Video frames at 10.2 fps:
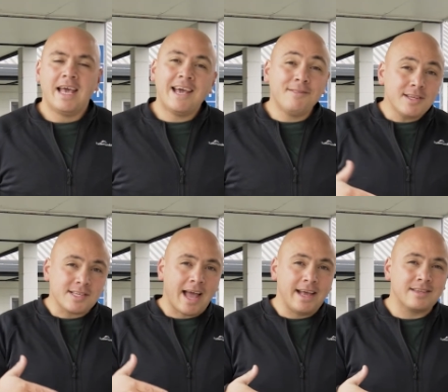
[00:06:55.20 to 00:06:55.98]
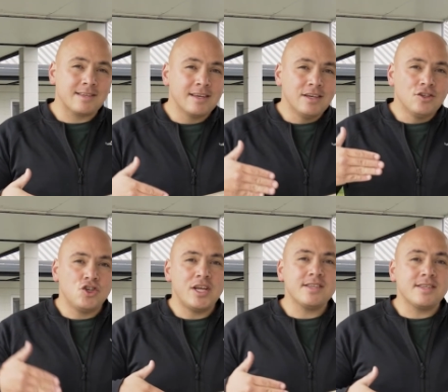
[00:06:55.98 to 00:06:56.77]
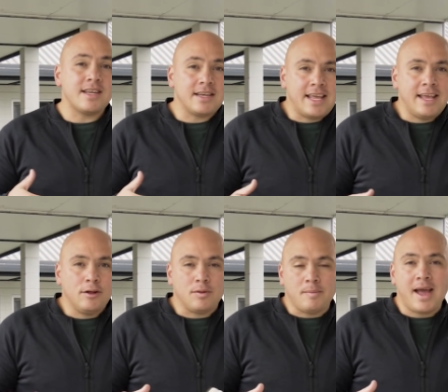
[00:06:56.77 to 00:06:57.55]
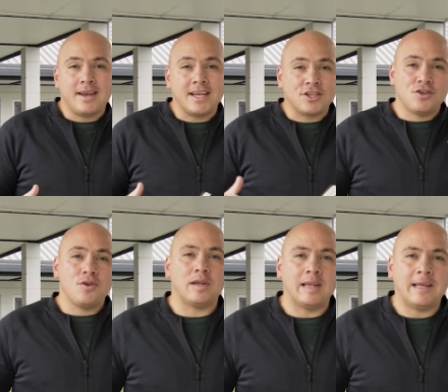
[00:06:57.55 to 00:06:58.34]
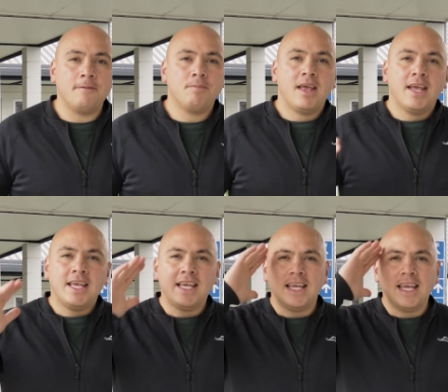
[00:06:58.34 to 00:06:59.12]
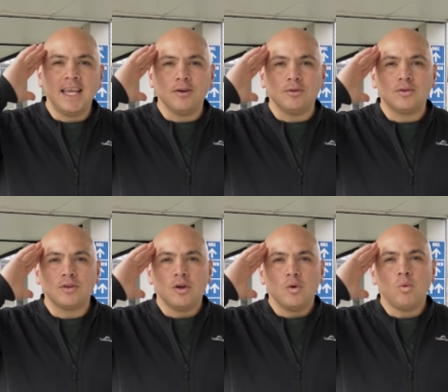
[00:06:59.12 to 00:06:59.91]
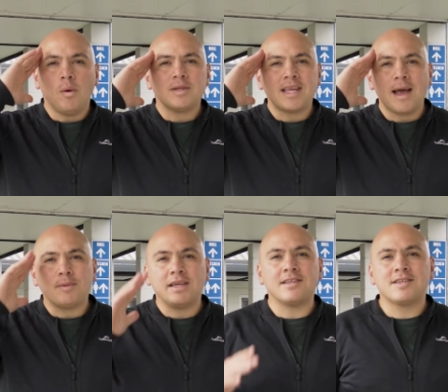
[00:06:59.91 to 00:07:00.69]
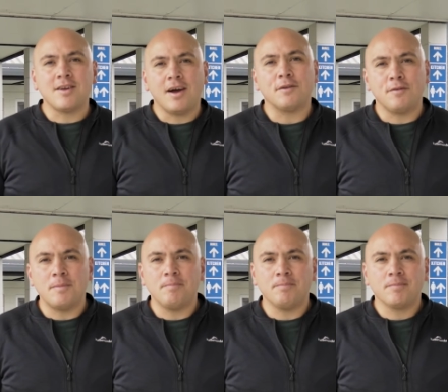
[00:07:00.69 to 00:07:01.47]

In this case, Jesus didn't heal the man externally, he healed what was happening inside of him.